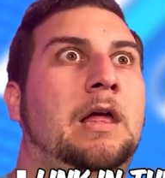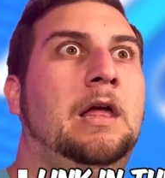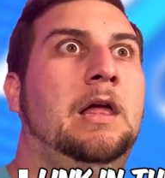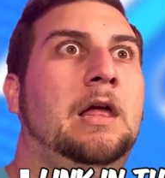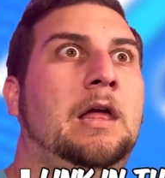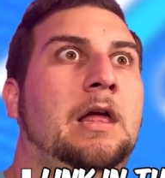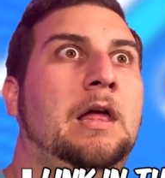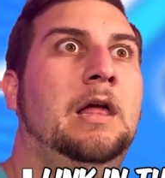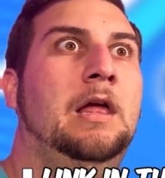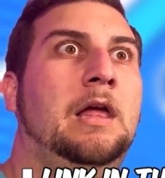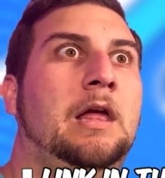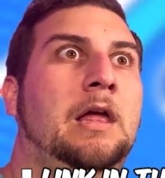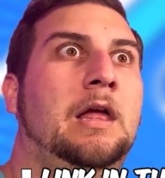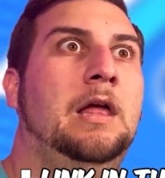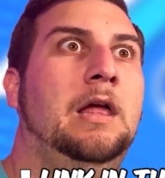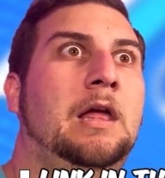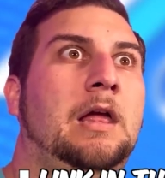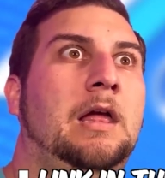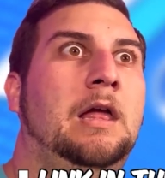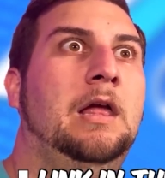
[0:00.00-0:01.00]
Get your very
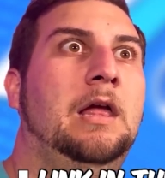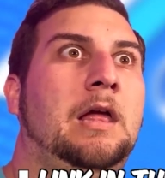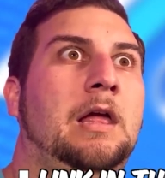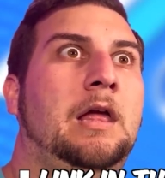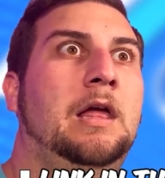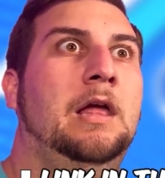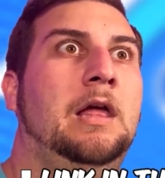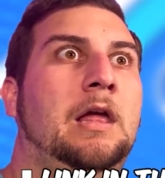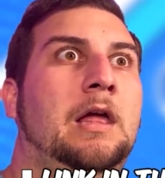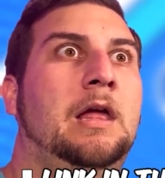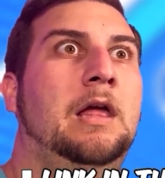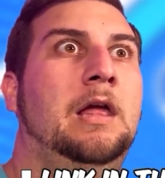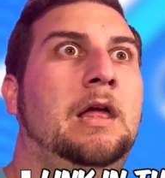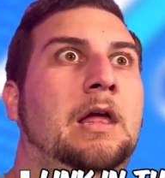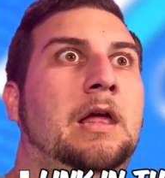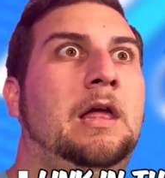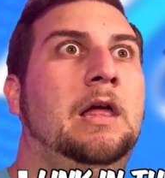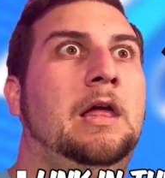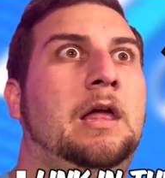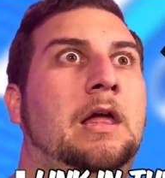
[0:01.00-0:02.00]
own Kaggy merch starting
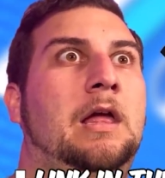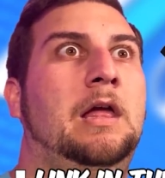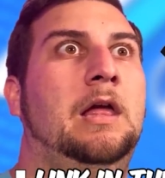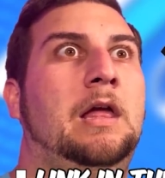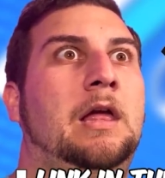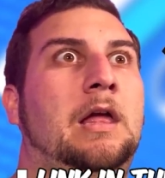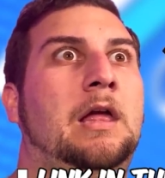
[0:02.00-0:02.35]
November 9th.